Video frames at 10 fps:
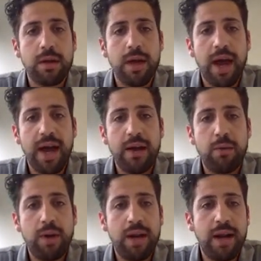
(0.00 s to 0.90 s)
I
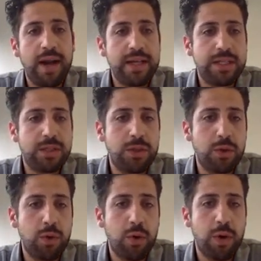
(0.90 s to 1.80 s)
really like
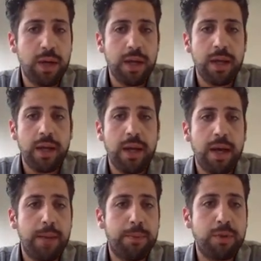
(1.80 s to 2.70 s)
to
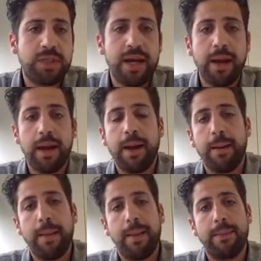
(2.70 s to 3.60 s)
put the
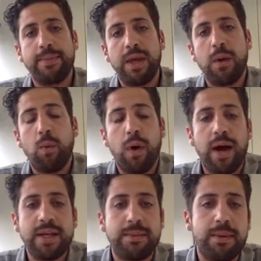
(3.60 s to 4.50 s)

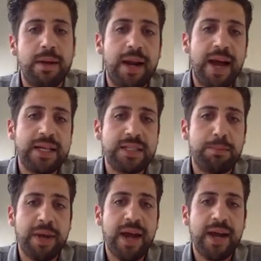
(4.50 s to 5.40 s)
white light
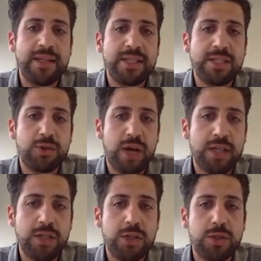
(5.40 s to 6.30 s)
behind the
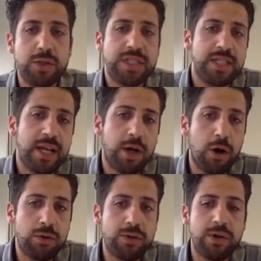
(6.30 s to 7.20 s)
structure to see the
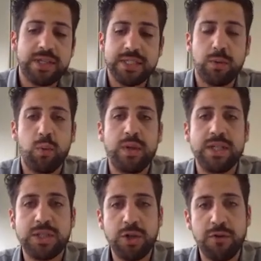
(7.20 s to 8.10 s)
contrast with the
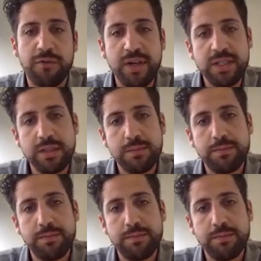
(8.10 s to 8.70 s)
surface.